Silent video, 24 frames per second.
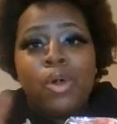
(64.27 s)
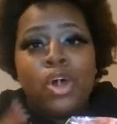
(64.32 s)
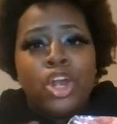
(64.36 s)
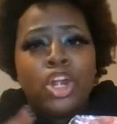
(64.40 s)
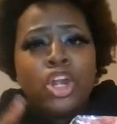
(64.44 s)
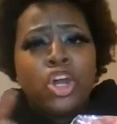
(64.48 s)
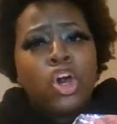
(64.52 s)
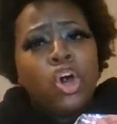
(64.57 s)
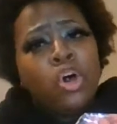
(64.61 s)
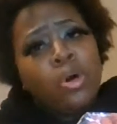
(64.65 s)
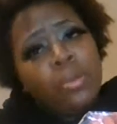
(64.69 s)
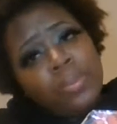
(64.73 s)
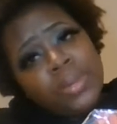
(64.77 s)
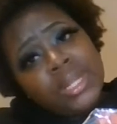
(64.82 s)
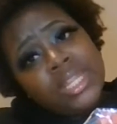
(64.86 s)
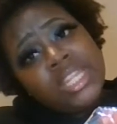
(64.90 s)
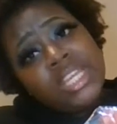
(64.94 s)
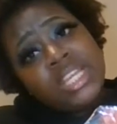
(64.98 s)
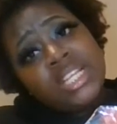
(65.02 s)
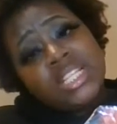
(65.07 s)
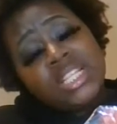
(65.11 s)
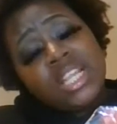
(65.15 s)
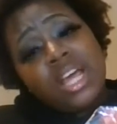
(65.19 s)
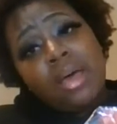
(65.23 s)
gonna open
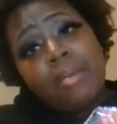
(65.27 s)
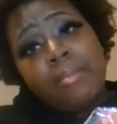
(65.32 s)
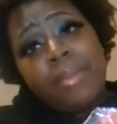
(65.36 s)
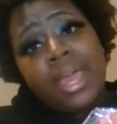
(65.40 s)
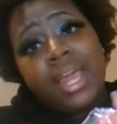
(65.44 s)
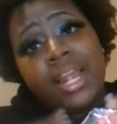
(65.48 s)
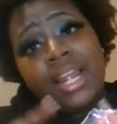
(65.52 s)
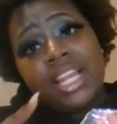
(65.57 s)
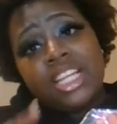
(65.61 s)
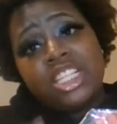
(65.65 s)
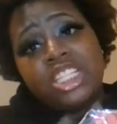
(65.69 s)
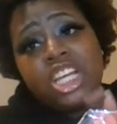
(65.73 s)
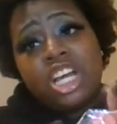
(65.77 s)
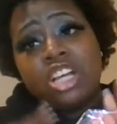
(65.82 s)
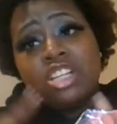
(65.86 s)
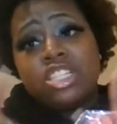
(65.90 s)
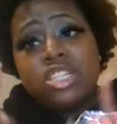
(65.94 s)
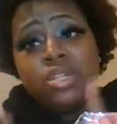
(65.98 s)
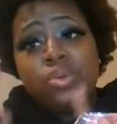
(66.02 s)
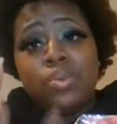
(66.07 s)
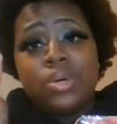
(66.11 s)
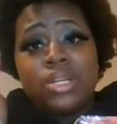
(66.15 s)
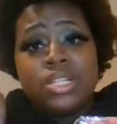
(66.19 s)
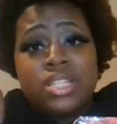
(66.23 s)
this, come back, let y'all
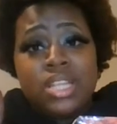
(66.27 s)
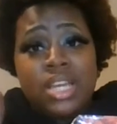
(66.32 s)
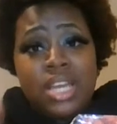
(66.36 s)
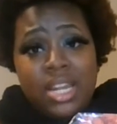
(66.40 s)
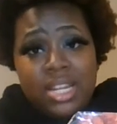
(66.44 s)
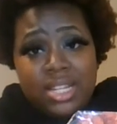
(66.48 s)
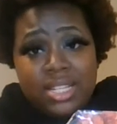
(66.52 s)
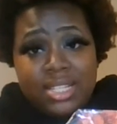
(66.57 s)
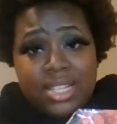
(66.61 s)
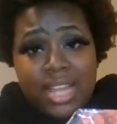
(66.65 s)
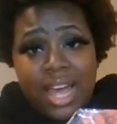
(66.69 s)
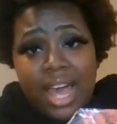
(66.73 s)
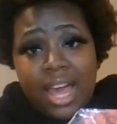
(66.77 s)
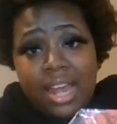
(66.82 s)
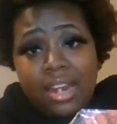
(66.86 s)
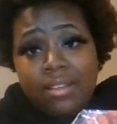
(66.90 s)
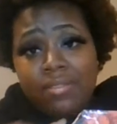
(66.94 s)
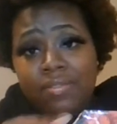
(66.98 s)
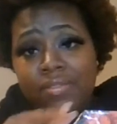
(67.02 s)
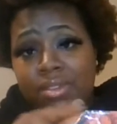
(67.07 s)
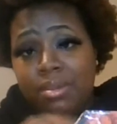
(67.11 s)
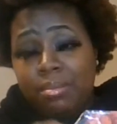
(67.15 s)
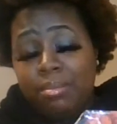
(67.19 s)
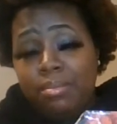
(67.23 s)
see what's inside
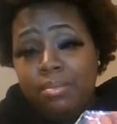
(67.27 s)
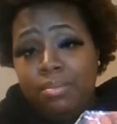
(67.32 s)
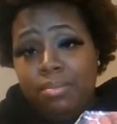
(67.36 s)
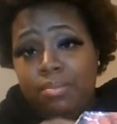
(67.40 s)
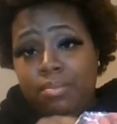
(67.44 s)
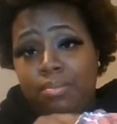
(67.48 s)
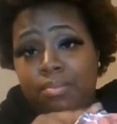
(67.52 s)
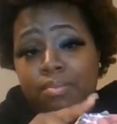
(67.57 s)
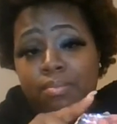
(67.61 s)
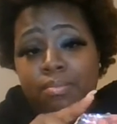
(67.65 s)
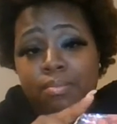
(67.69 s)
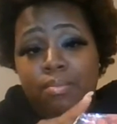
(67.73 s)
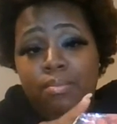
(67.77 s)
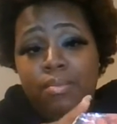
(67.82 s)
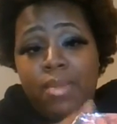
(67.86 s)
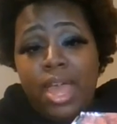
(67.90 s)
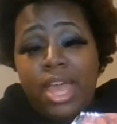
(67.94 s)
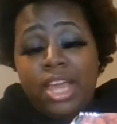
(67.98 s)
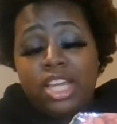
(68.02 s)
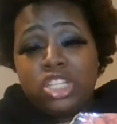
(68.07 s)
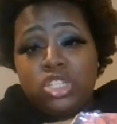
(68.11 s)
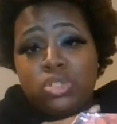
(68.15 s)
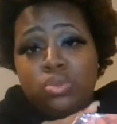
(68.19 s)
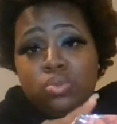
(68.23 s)
of the
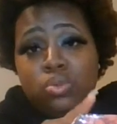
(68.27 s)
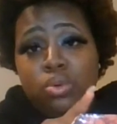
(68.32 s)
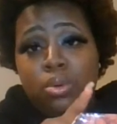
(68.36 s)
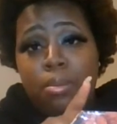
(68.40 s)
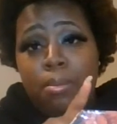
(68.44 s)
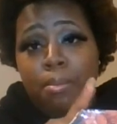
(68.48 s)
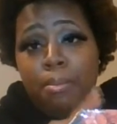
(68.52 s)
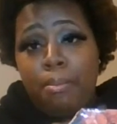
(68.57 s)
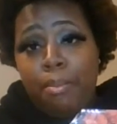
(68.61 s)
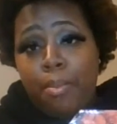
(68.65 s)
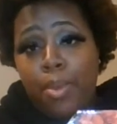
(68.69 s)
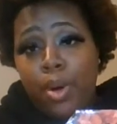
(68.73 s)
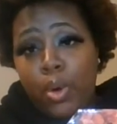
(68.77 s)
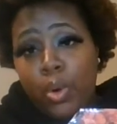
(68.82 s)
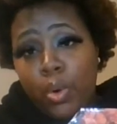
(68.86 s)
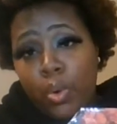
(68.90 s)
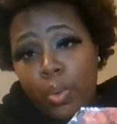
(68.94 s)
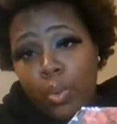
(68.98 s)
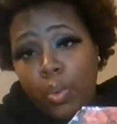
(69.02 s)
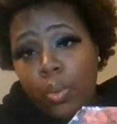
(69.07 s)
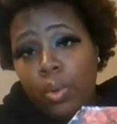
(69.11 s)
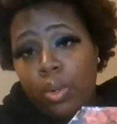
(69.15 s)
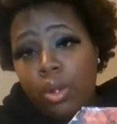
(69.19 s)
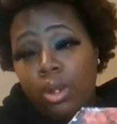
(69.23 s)
actual
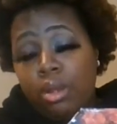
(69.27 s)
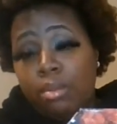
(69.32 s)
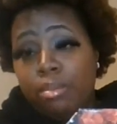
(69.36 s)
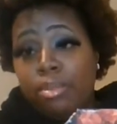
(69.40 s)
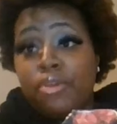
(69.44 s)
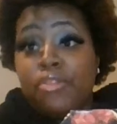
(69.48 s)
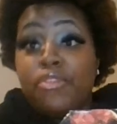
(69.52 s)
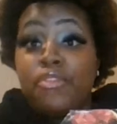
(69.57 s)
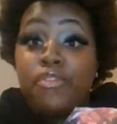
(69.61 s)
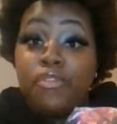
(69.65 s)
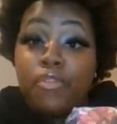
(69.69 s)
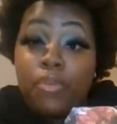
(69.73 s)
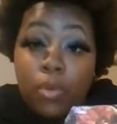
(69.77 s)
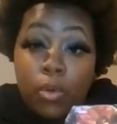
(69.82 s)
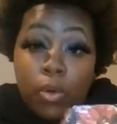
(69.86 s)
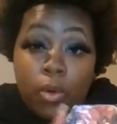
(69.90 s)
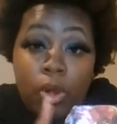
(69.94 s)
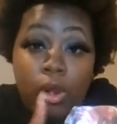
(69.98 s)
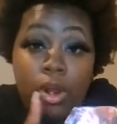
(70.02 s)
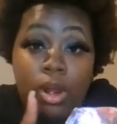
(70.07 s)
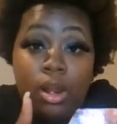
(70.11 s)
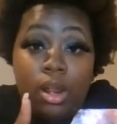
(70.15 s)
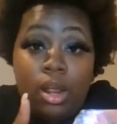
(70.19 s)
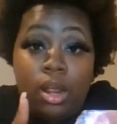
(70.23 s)
bowl
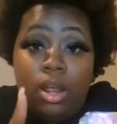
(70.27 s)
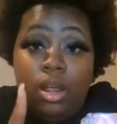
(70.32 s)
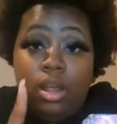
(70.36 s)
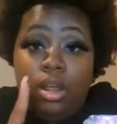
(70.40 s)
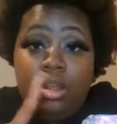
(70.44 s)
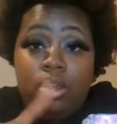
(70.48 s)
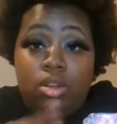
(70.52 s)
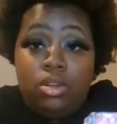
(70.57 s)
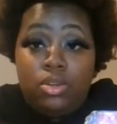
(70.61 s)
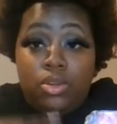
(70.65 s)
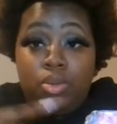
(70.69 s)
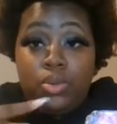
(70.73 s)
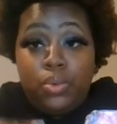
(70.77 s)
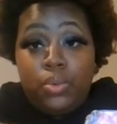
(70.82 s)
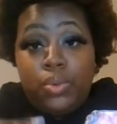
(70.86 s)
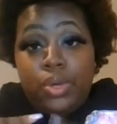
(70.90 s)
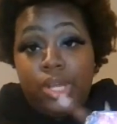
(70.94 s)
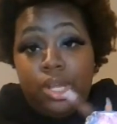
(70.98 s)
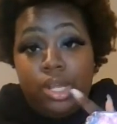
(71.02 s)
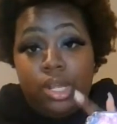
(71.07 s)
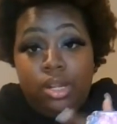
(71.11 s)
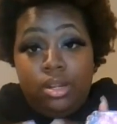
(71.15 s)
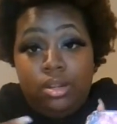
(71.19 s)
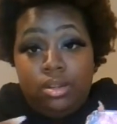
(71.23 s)
before
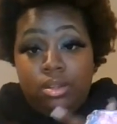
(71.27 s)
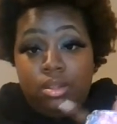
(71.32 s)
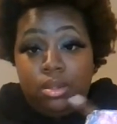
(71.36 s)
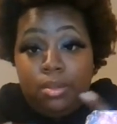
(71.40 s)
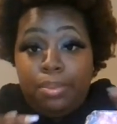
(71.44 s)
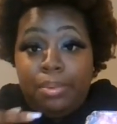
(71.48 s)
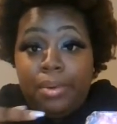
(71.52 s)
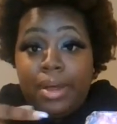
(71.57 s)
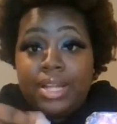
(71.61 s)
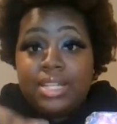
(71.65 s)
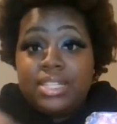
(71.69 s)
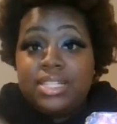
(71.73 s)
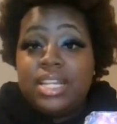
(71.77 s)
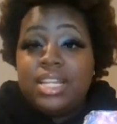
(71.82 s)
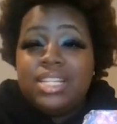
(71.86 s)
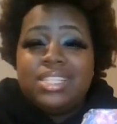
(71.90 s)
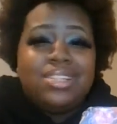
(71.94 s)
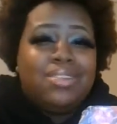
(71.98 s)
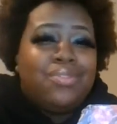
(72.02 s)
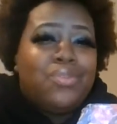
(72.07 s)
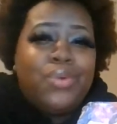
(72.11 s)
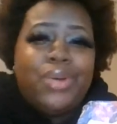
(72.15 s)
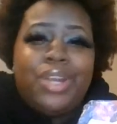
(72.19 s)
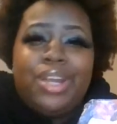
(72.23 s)
doing the process
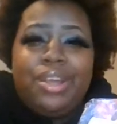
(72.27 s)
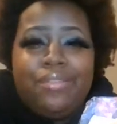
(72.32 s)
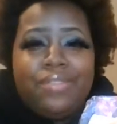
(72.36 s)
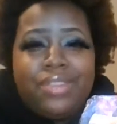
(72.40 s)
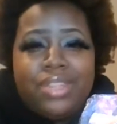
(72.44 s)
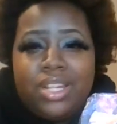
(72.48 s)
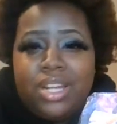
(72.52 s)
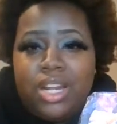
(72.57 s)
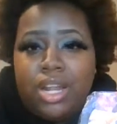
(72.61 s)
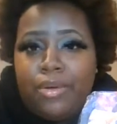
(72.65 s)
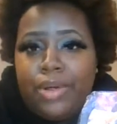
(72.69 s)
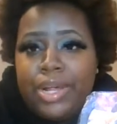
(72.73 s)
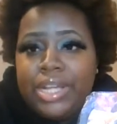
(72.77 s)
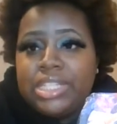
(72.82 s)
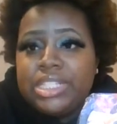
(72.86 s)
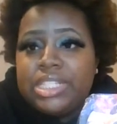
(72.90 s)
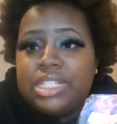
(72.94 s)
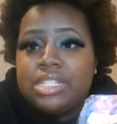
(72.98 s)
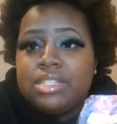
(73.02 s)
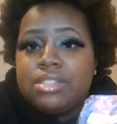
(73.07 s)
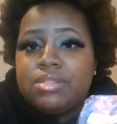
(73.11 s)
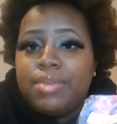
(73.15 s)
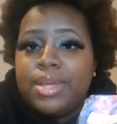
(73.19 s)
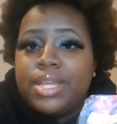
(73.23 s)
of whatever the
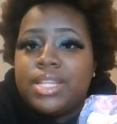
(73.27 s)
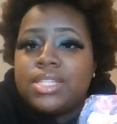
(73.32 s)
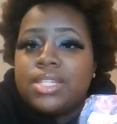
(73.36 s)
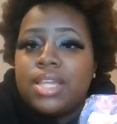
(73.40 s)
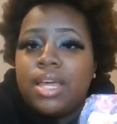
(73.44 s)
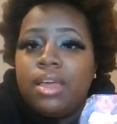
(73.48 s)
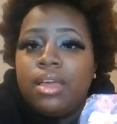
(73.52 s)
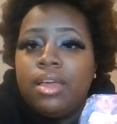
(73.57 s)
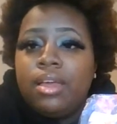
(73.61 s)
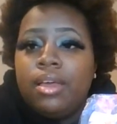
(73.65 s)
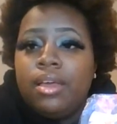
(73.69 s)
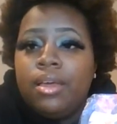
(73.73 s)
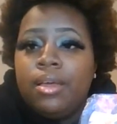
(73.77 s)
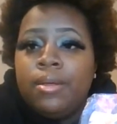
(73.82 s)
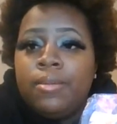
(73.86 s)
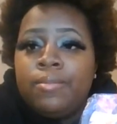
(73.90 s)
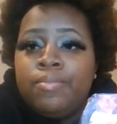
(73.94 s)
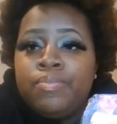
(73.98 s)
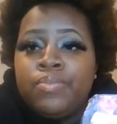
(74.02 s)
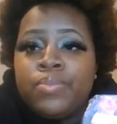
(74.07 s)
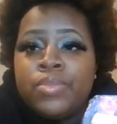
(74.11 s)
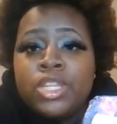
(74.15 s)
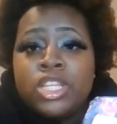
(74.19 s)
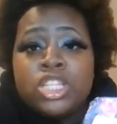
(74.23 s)
directions may say.
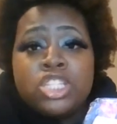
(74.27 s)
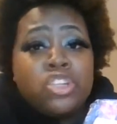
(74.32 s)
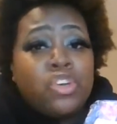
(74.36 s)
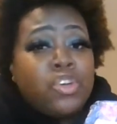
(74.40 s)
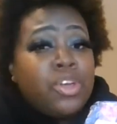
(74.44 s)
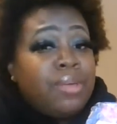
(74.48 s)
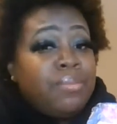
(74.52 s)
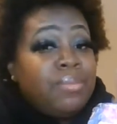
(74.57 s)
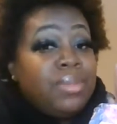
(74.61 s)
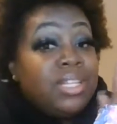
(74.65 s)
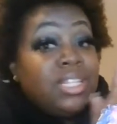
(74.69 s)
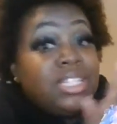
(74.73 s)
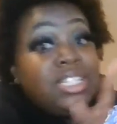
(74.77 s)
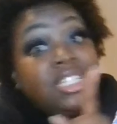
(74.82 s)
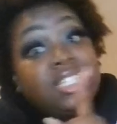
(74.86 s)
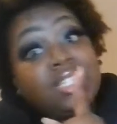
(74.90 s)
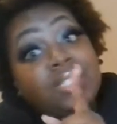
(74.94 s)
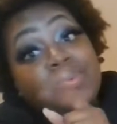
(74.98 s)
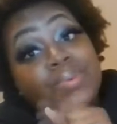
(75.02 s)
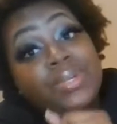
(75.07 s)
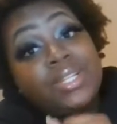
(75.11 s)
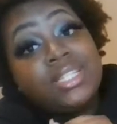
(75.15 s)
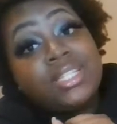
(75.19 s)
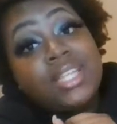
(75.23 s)
So give me
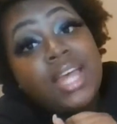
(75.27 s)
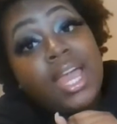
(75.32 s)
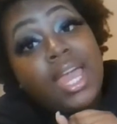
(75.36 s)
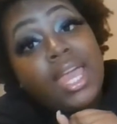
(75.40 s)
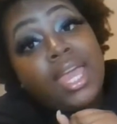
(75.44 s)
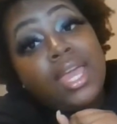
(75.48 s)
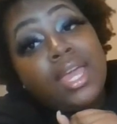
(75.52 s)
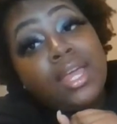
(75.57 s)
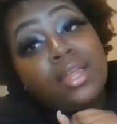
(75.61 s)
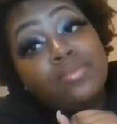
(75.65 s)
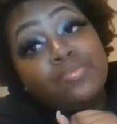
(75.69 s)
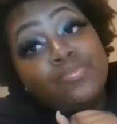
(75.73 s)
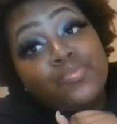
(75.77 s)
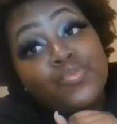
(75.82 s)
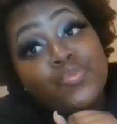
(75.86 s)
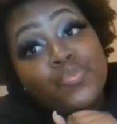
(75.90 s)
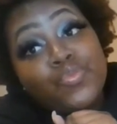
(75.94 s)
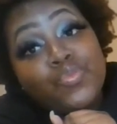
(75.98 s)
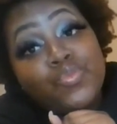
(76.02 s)
just 1 second.